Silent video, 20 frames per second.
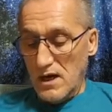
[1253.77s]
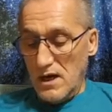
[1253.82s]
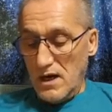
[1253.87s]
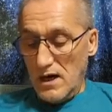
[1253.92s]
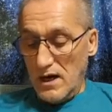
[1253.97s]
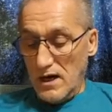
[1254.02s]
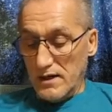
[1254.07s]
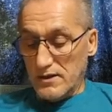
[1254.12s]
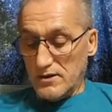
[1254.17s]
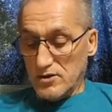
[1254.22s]

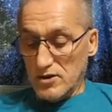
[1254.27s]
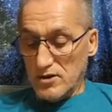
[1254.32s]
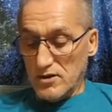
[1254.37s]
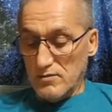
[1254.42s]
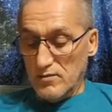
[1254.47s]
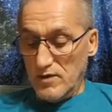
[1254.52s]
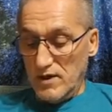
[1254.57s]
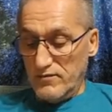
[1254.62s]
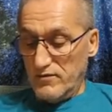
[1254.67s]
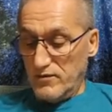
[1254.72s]
I turned
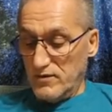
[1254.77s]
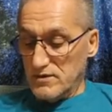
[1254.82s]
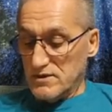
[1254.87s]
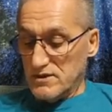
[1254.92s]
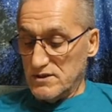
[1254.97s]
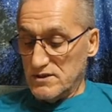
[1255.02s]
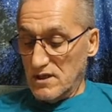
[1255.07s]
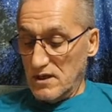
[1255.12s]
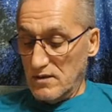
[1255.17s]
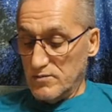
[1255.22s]
my
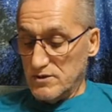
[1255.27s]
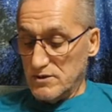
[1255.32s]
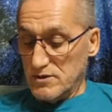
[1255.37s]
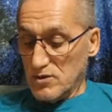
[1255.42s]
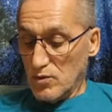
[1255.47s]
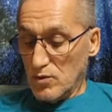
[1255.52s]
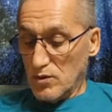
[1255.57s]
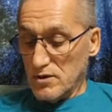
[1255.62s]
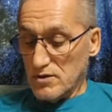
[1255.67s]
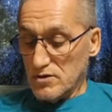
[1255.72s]
footsteps
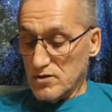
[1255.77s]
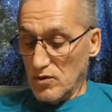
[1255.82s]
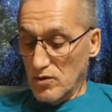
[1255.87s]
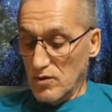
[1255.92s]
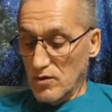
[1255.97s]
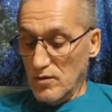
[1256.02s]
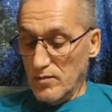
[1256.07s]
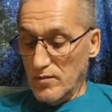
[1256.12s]
towards home,